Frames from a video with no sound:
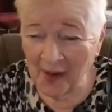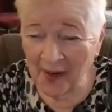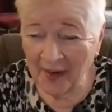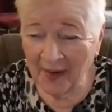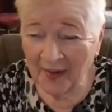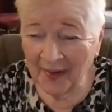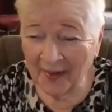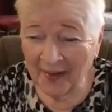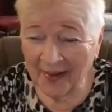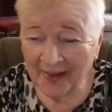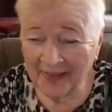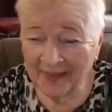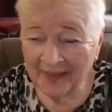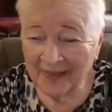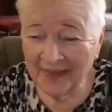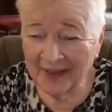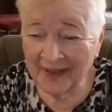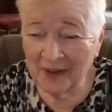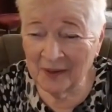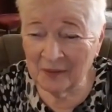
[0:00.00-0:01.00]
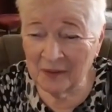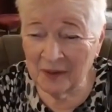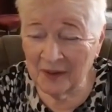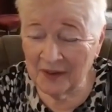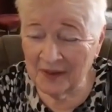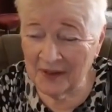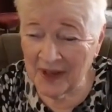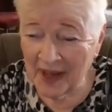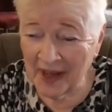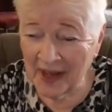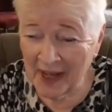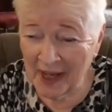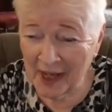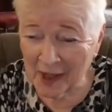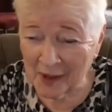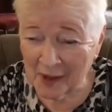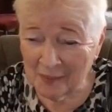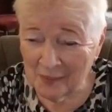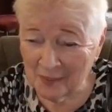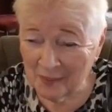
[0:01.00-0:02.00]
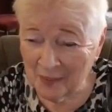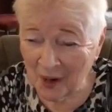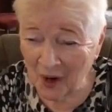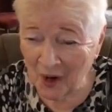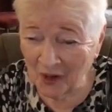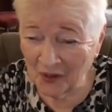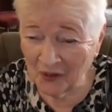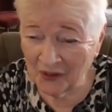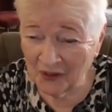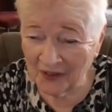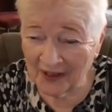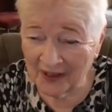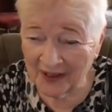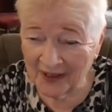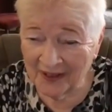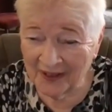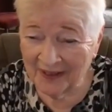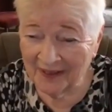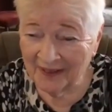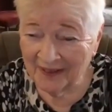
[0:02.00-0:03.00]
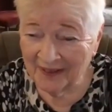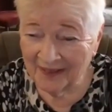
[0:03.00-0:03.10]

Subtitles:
I think of the name bossy.